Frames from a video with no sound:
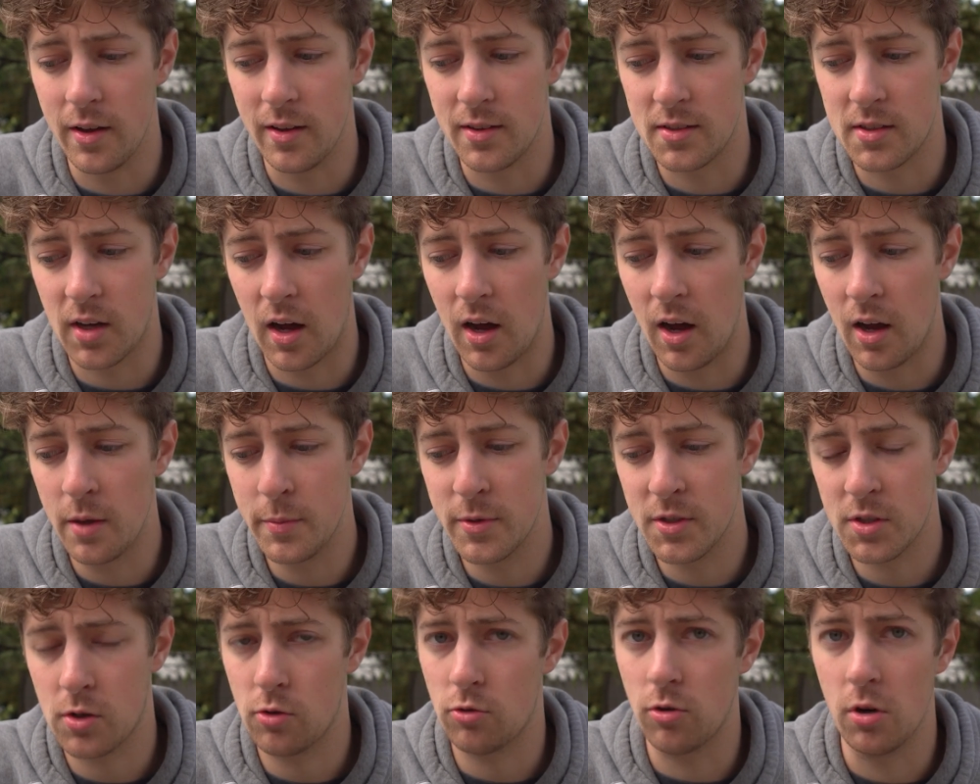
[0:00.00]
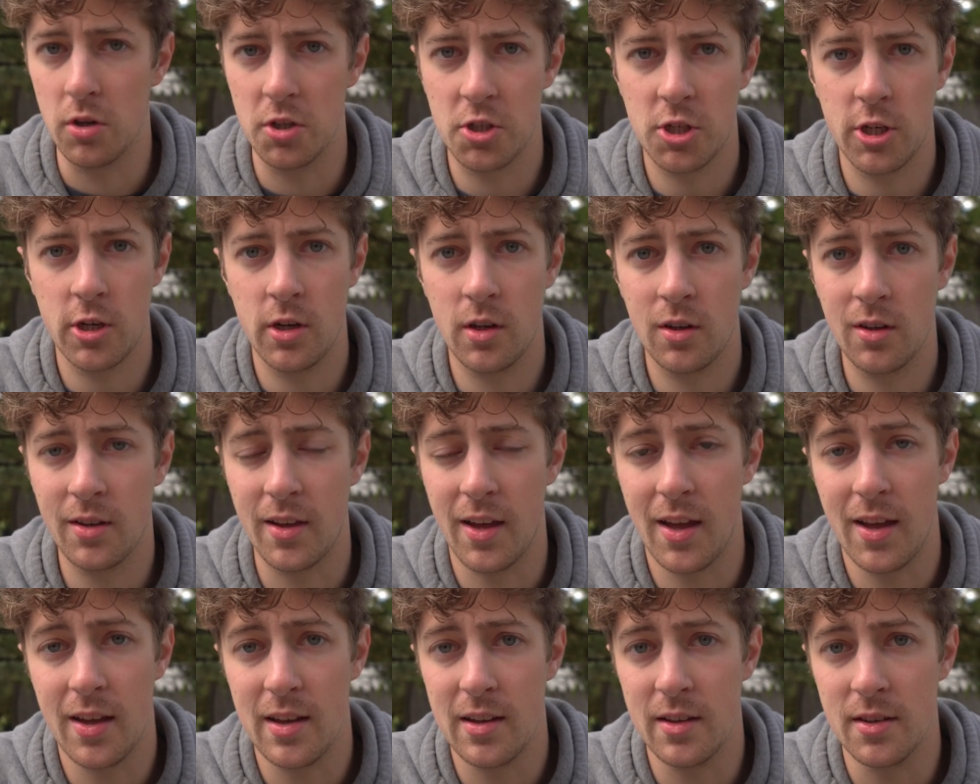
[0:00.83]
Time is crunching,
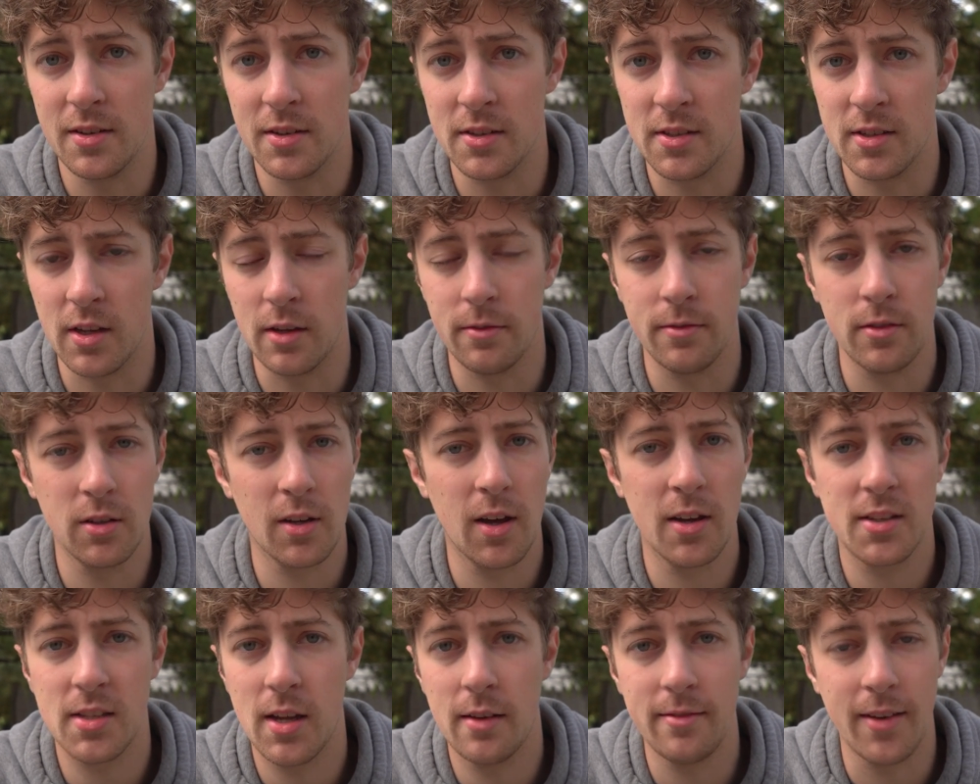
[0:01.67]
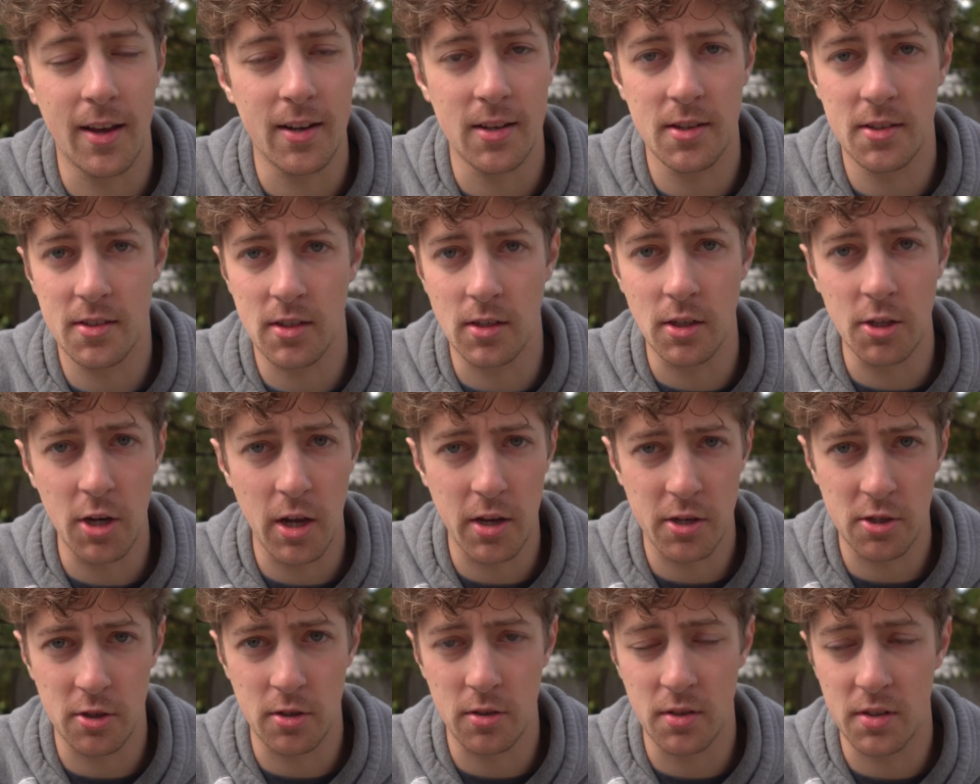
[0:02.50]
and if you guys have any
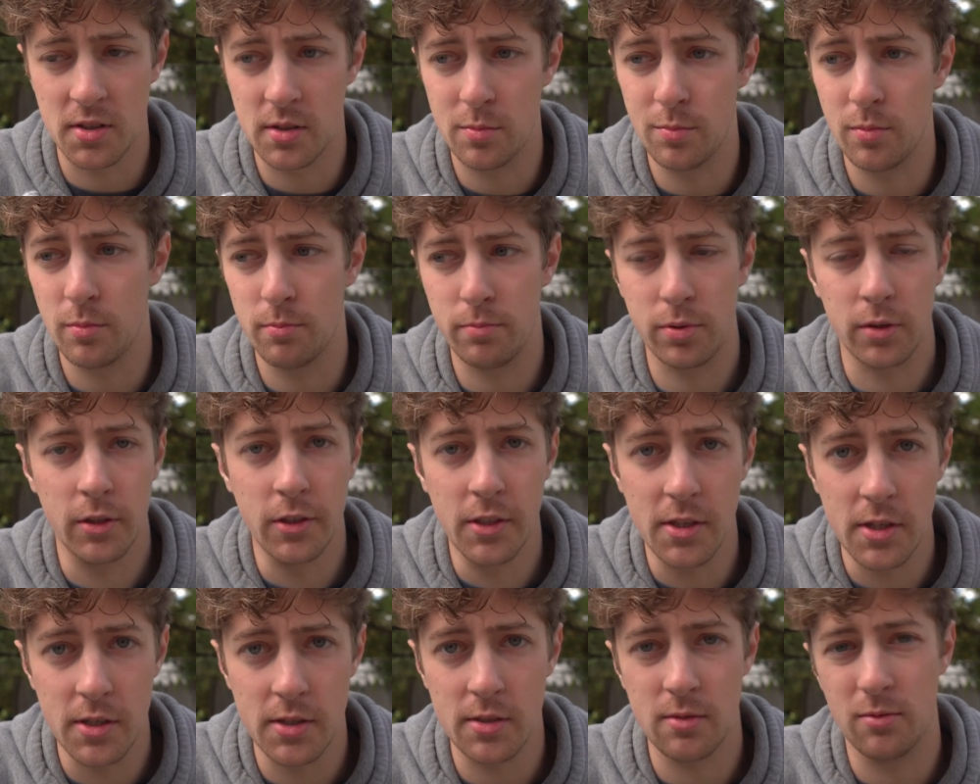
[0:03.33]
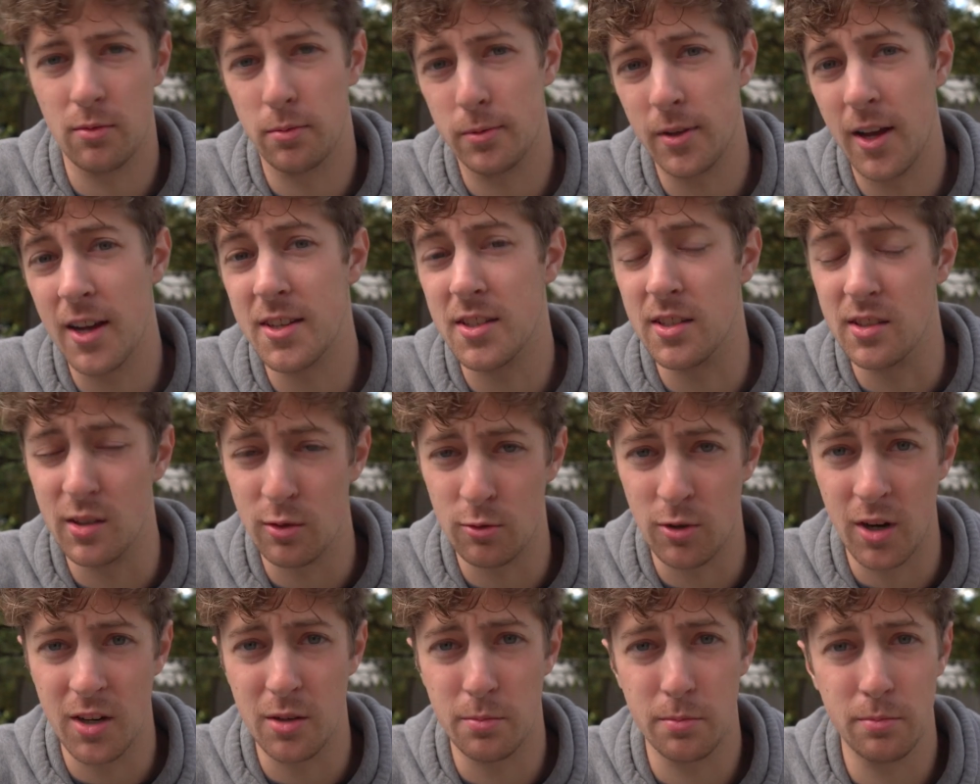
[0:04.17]
suggestions, please reply to the
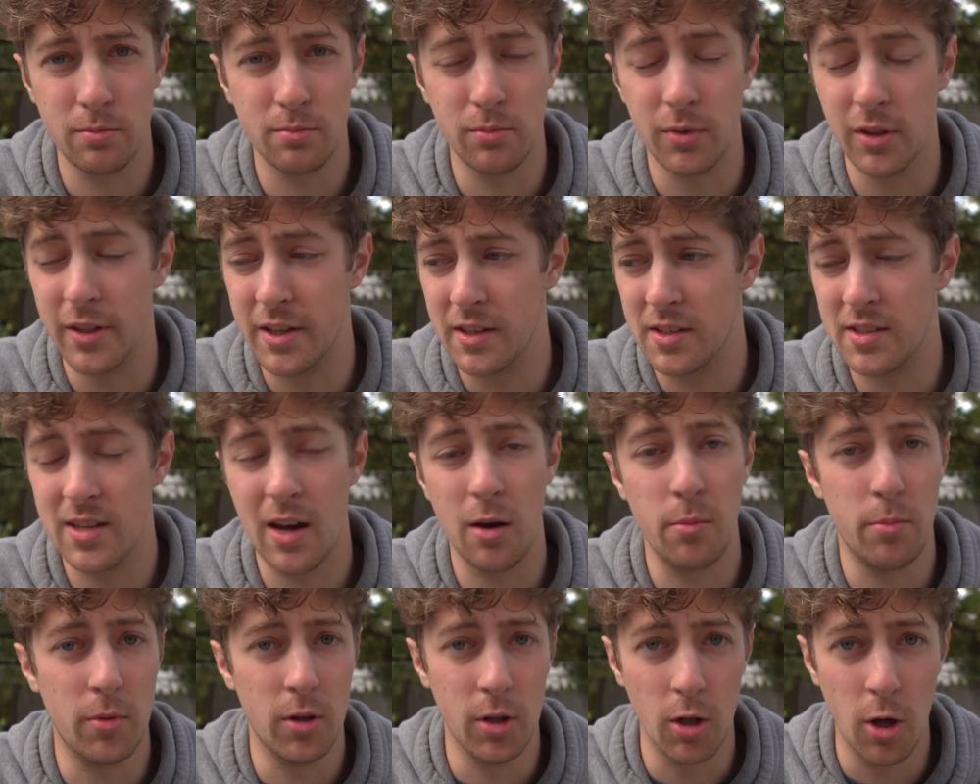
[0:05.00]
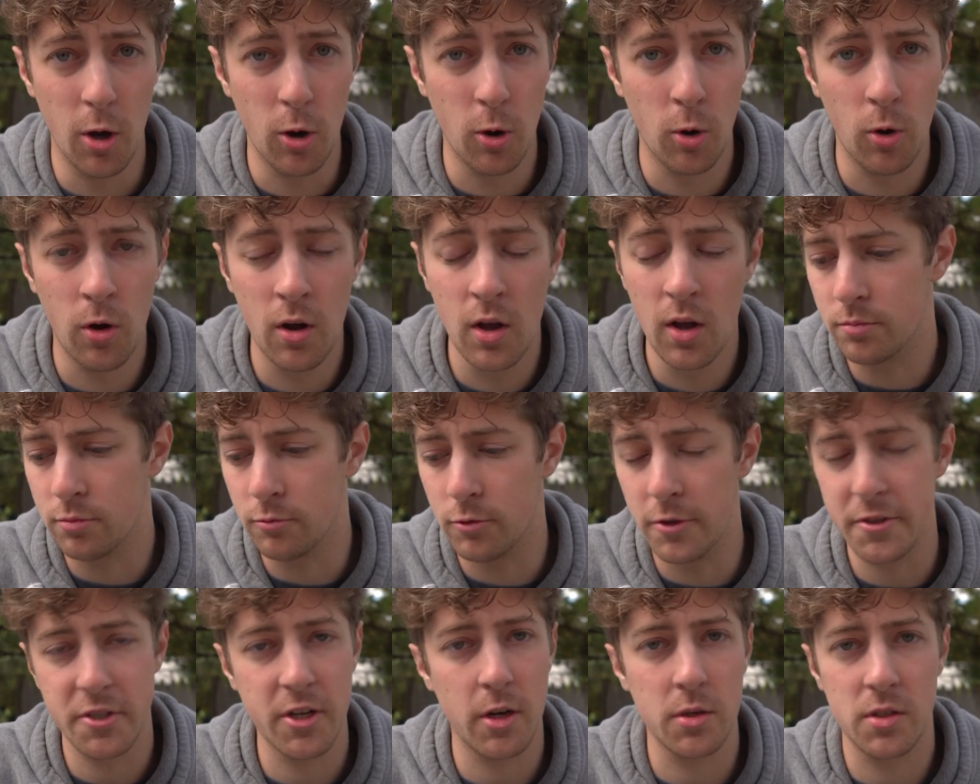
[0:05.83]
Reddit link down below.
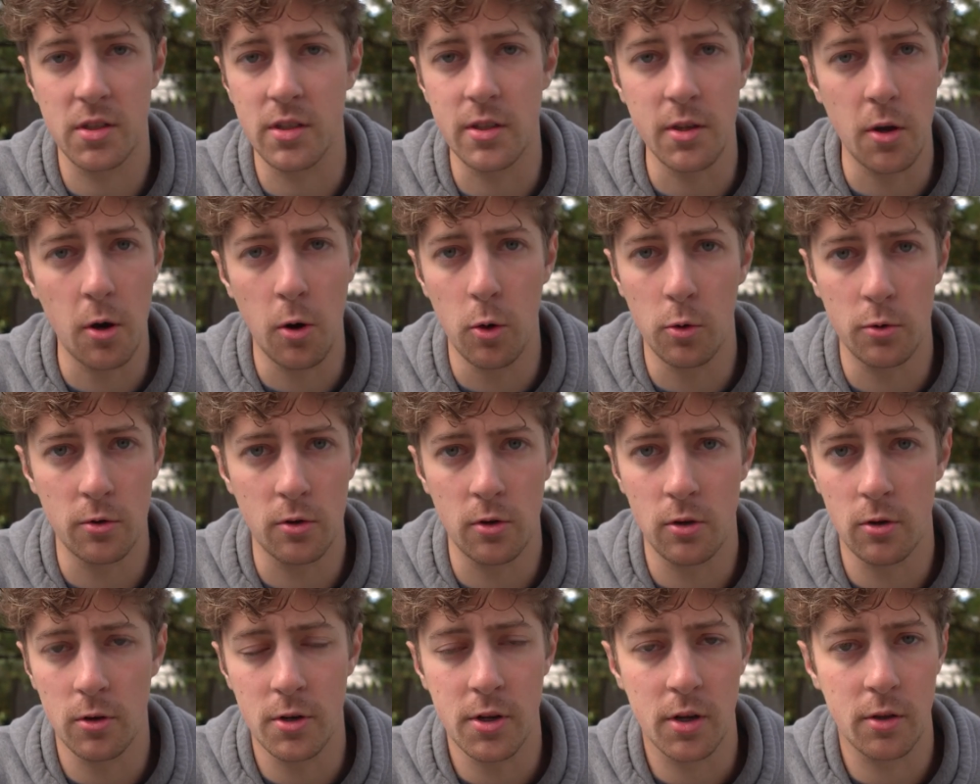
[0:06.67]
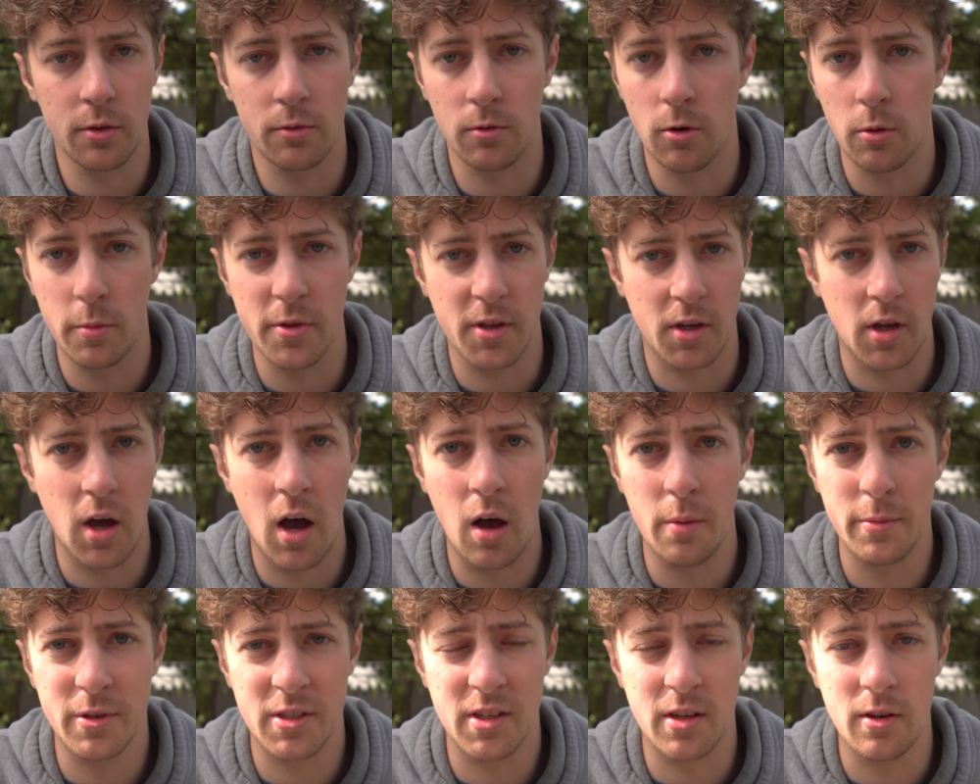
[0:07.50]
Reach out to the owner. You can throw them in the
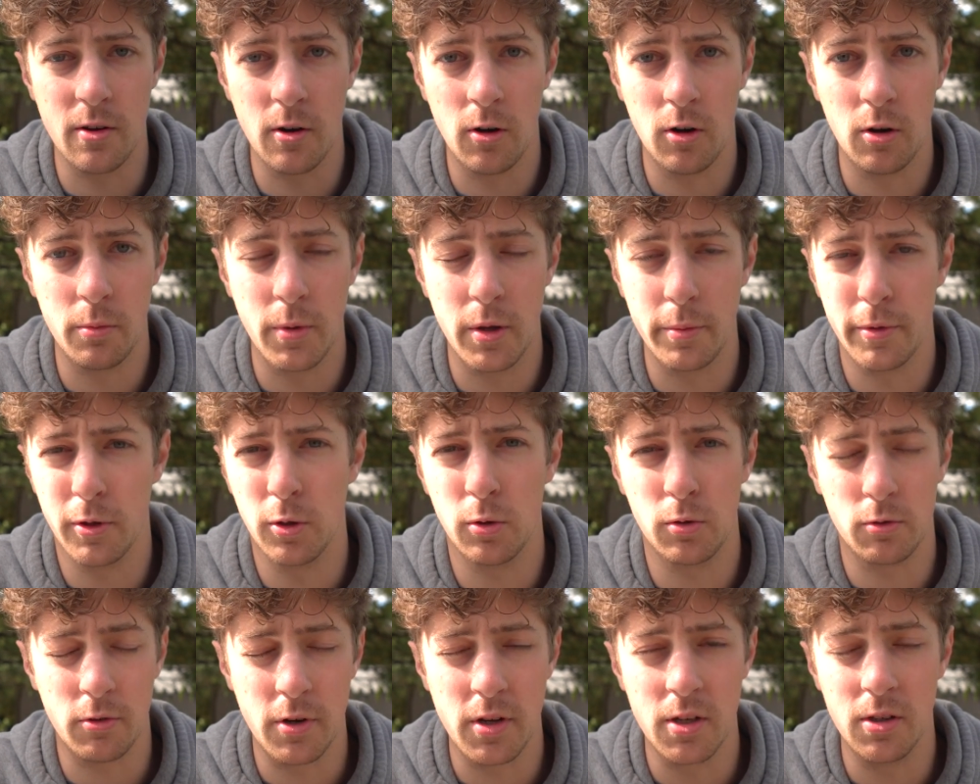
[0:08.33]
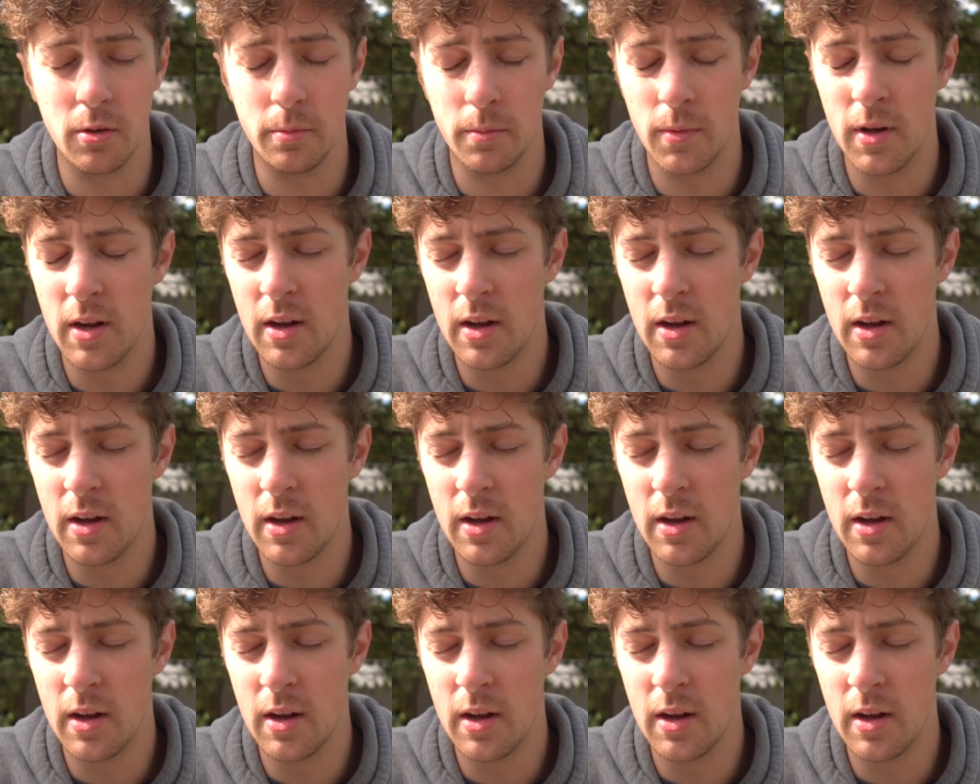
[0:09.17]
comments here. Maybe he'll read them.